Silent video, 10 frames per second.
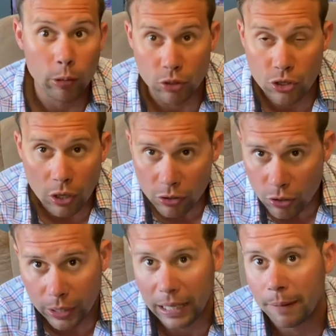which is
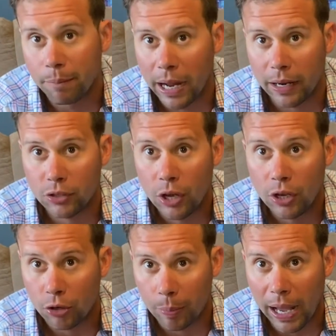also going to impact
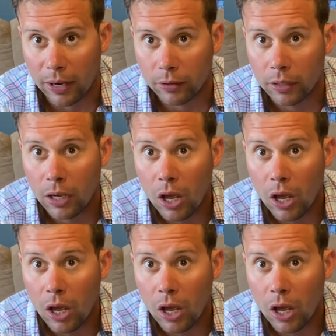your pattern.